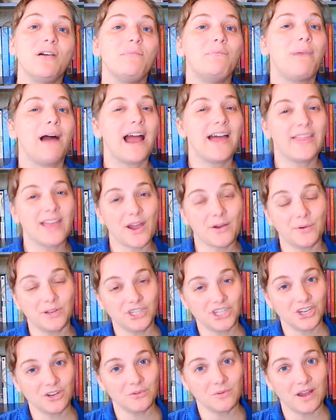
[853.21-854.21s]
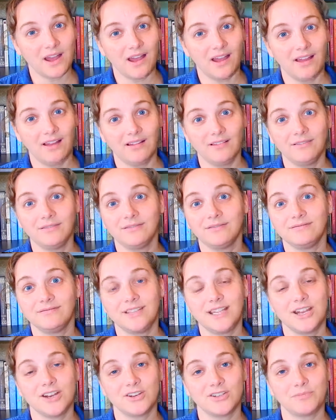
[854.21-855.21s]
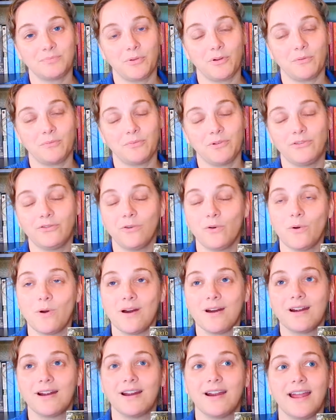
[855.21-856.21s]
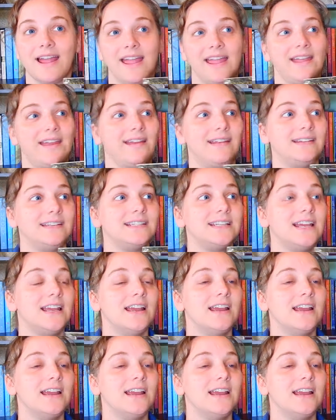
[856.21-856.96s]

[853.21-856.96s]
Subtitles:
by that wishing well years before, and